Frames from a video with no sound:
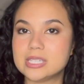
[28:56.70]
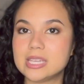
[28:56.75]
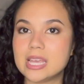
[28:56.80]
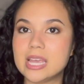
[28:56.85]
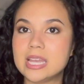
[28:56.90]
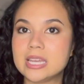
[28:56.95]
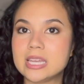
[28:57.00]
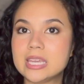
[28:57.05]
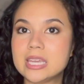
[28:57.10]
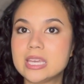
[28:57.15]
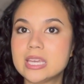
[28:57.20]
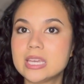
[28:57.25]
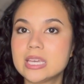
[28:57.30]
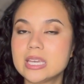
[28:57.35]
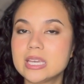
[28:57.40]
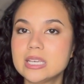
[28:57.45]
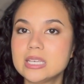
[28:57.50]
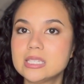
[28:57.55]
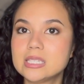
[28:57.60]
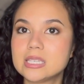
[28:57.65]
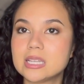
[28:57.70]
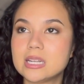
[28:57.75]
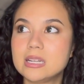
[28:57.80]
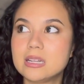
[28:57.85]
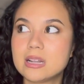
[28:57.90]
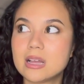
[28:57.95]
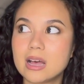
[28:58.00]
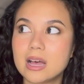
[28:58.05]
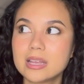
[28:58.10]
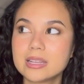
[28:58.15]
and he is
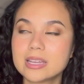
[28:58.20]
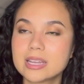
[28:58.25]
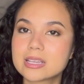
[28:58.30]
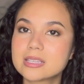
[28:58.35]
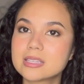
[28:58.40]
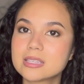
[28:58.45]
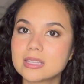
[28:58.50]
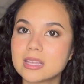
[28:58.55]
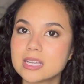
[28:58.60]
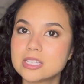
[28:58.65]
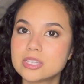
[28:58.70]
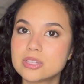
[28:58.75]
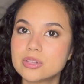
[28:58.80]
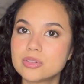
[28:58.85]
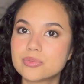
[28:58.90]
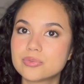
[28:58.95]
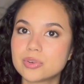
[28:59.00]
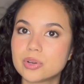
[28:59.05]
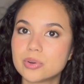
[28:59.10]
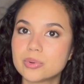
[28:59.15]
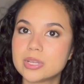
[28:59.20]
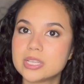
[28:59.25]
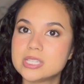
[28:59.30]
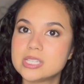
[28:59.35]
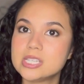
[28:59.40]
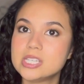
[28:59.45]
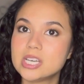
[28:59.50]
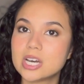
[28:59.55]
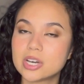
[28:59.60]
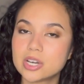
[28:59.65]
not next in line to the throne. He's a
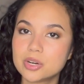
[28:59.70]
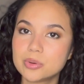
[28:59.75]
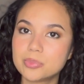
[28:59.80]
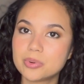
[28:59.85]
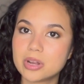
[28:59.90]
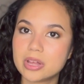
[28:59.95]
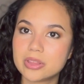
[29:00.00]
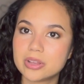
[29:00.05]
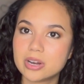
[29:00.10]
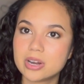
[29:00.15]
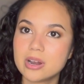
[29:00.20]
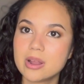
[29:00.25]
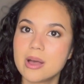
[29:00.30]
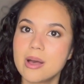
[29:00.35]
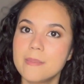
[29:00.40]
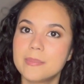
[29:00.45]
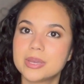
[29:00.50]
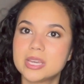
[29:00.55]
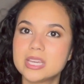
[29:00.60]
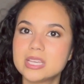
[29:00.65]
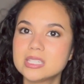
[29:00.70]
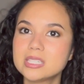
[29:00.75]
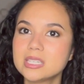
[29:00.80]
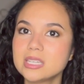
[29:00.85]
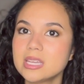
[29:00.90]
younger brother, but he's